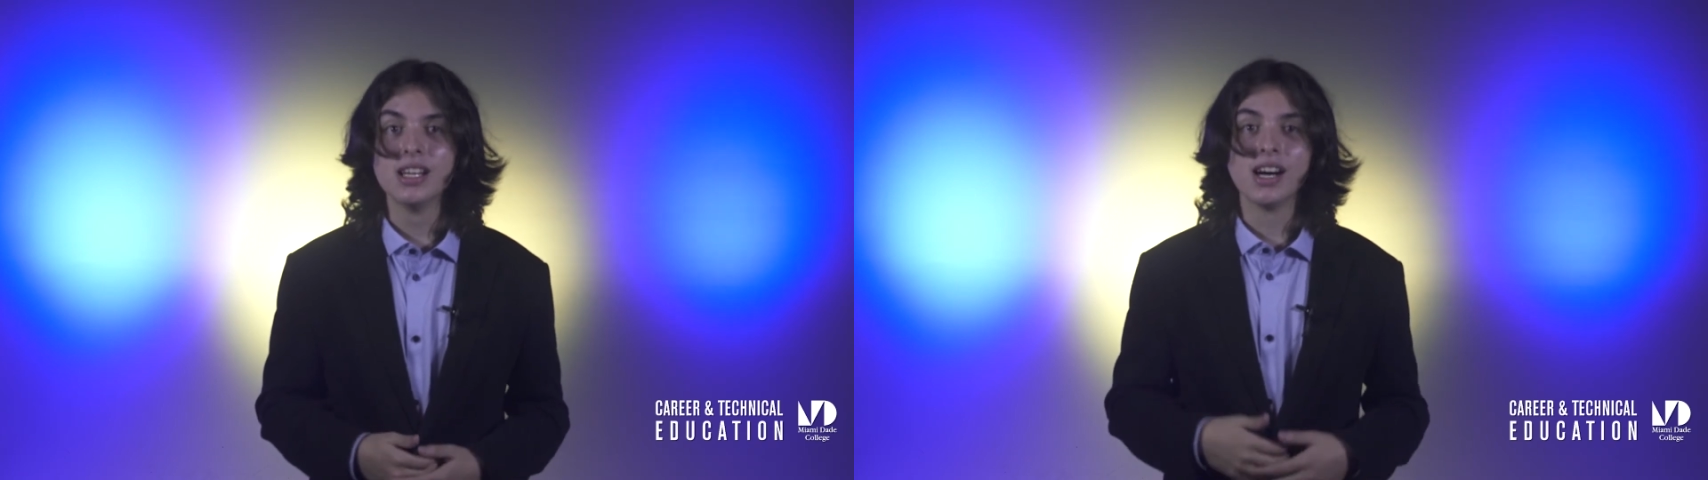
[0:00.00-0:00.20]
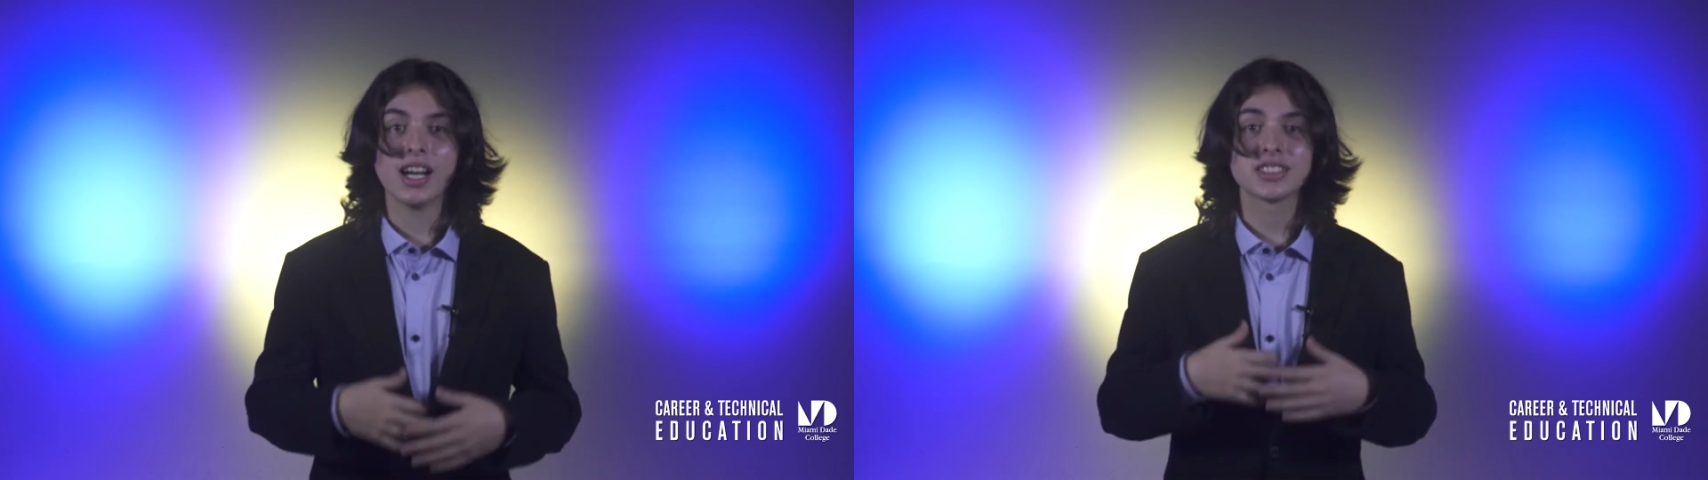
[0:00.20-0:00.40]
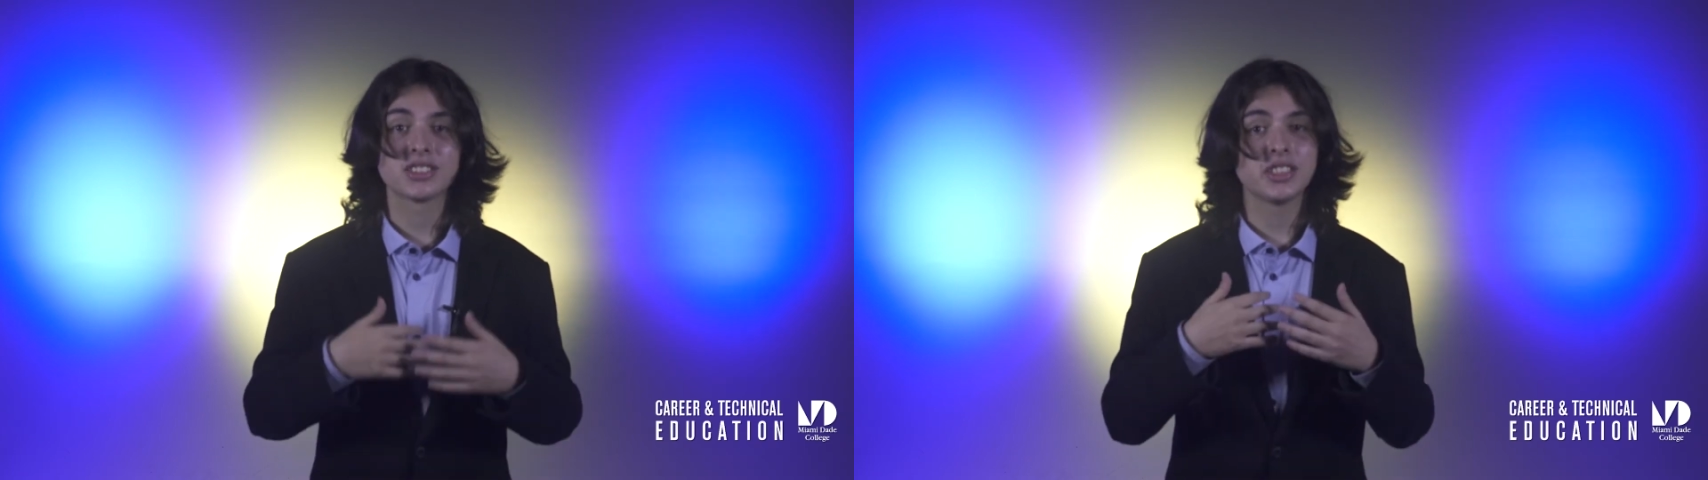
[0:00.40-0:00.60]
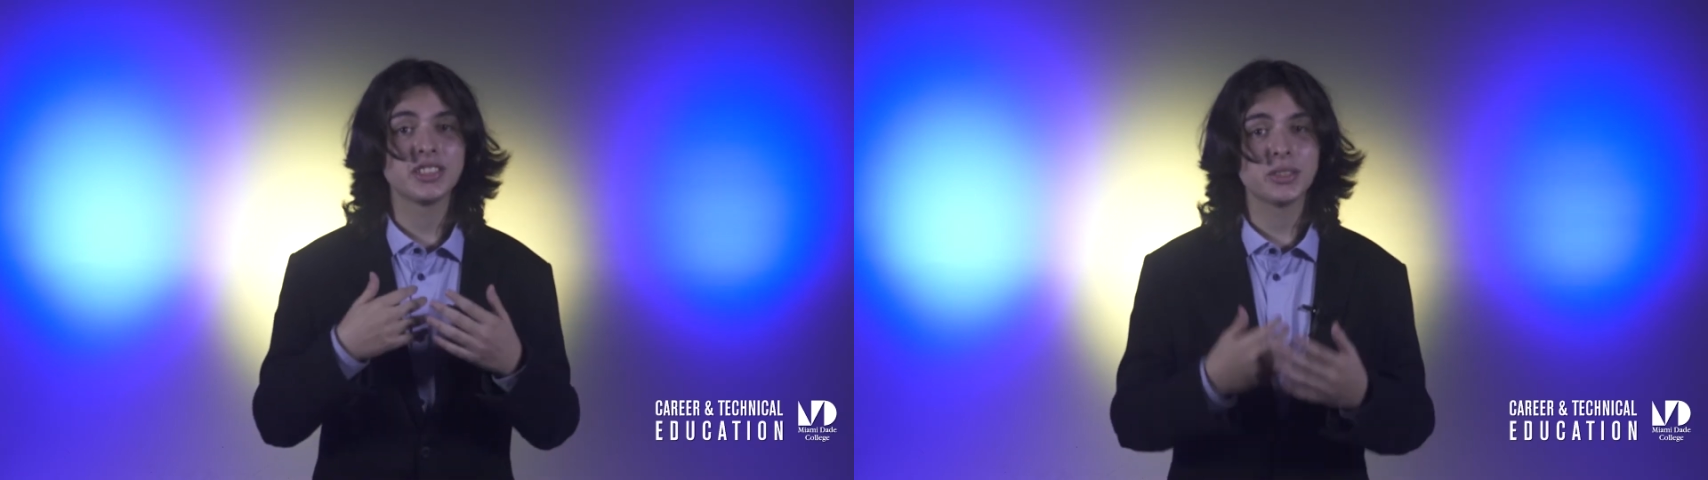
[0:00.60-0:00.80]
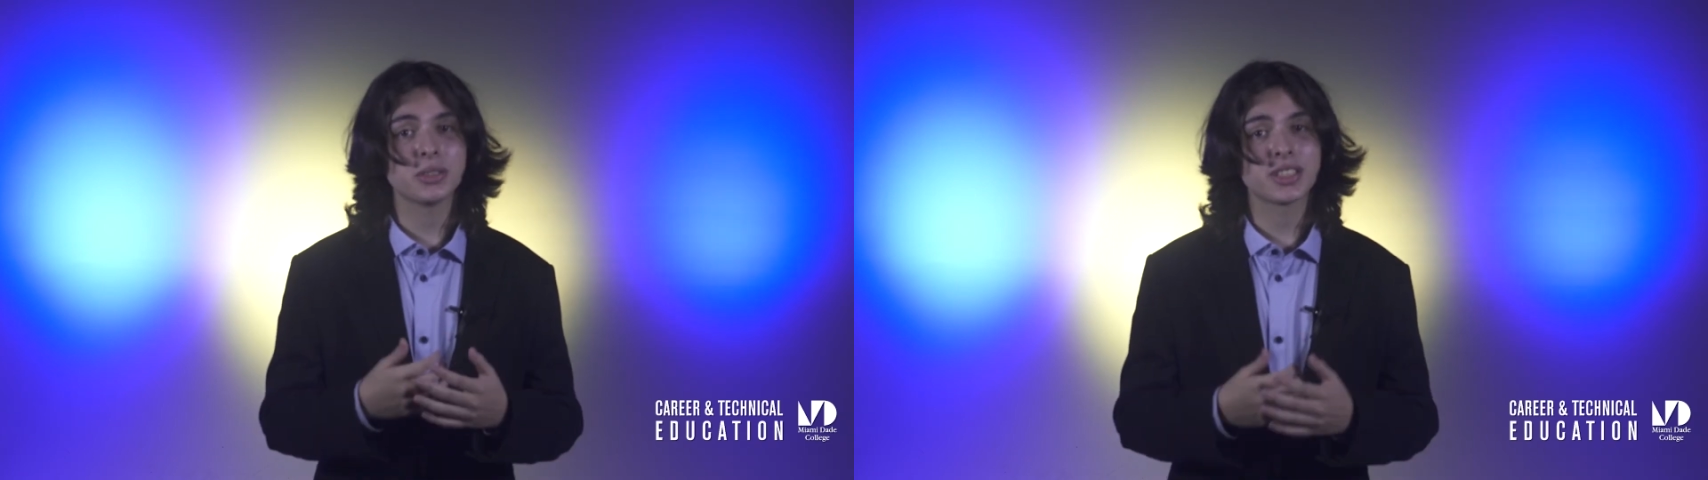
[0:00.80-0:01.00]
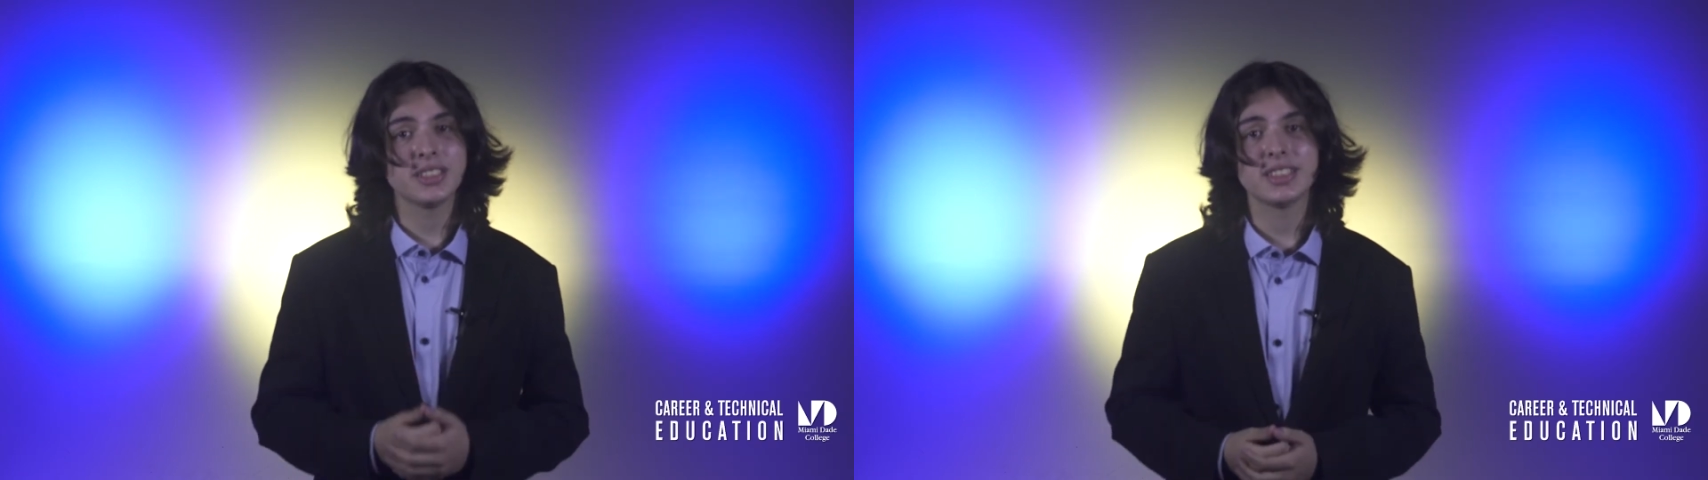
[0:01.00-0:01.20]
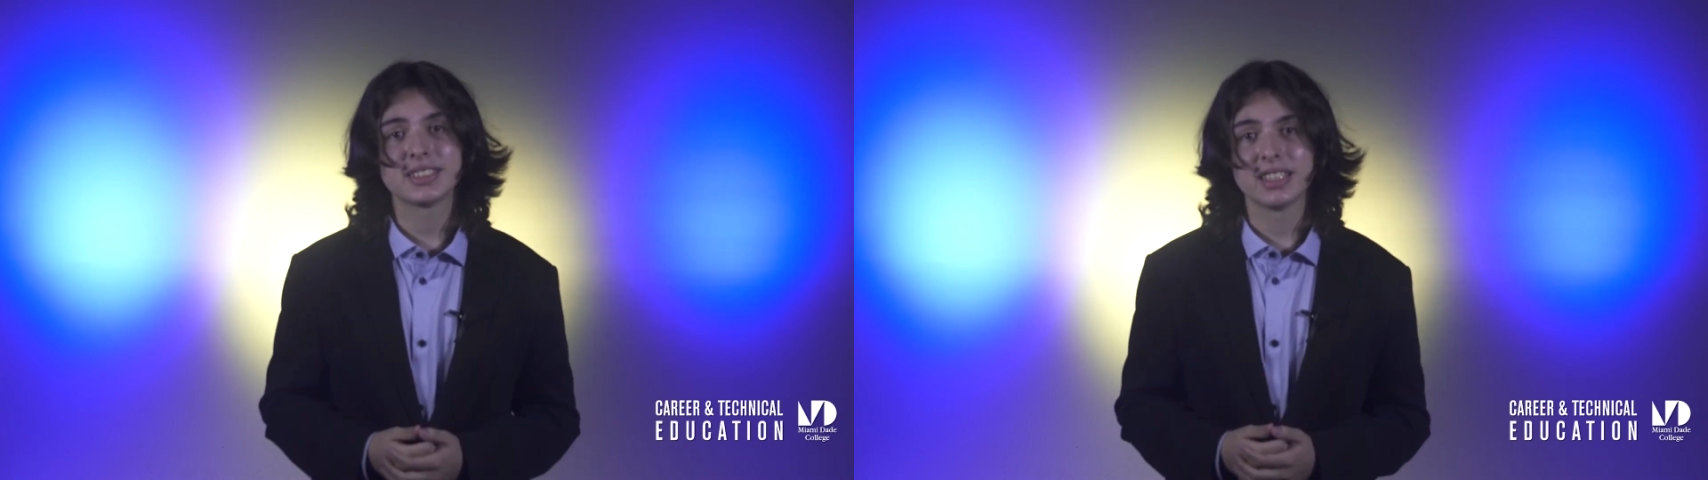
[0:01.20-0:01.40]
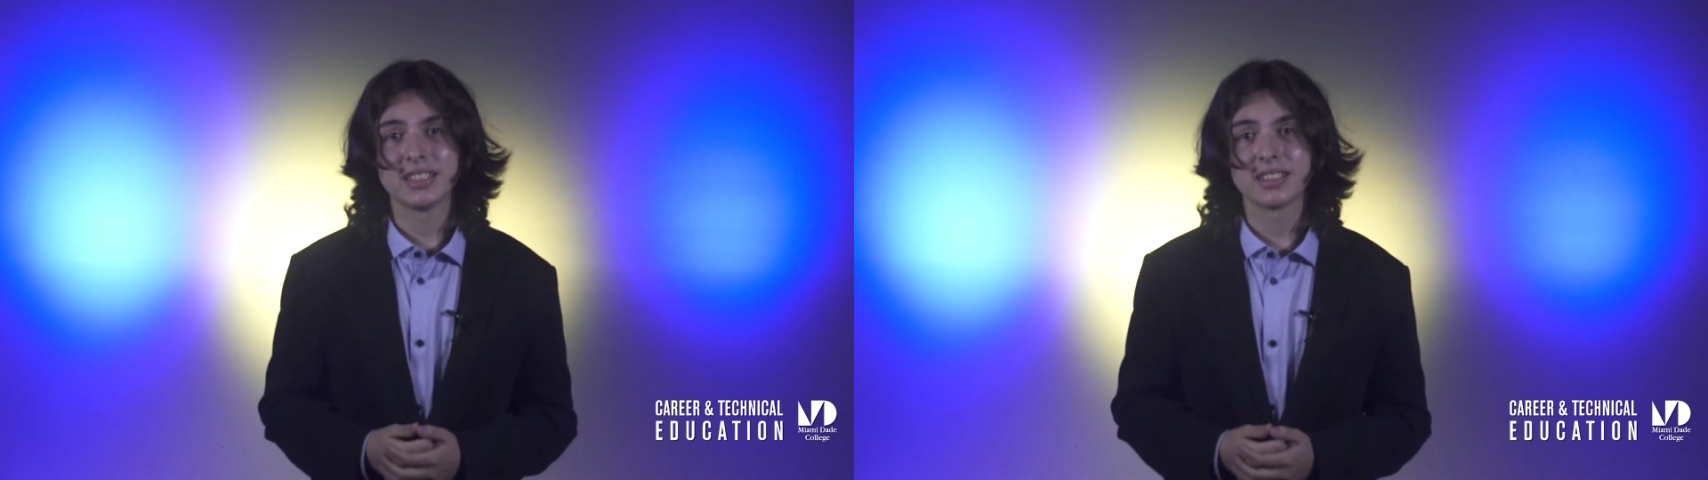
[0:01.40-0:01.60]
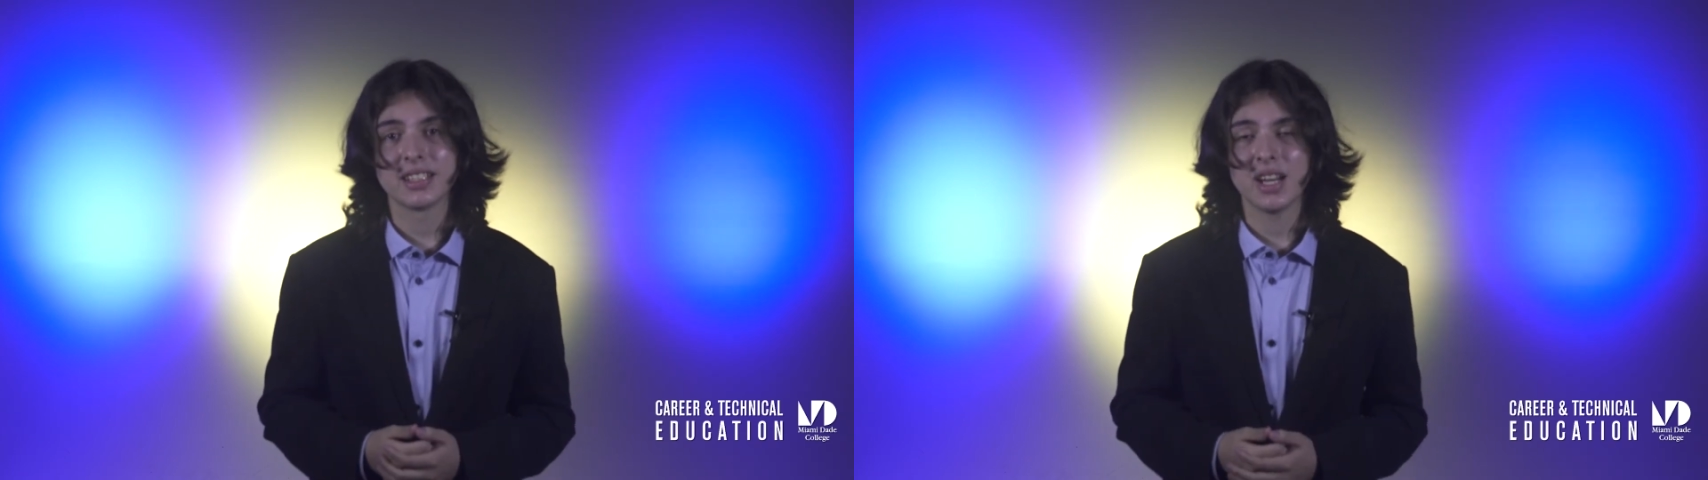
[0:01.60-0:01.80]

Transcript: I started networking design,